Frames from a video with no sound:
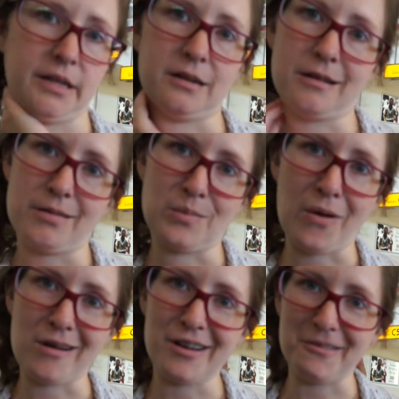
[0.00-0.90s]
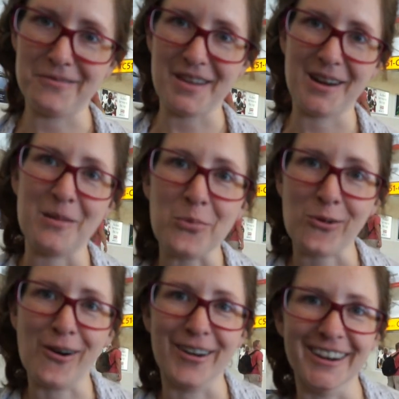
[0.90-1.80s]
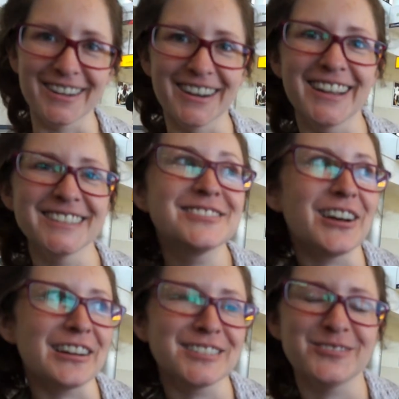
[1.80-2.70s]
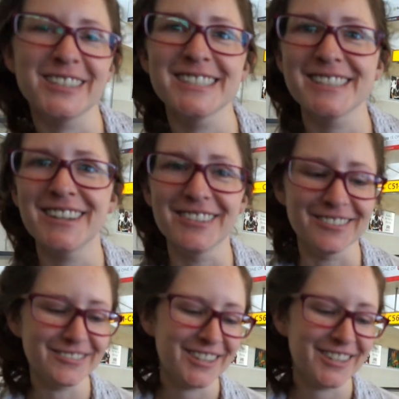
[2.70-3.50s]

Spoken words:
in another part of the airport and talk to myself.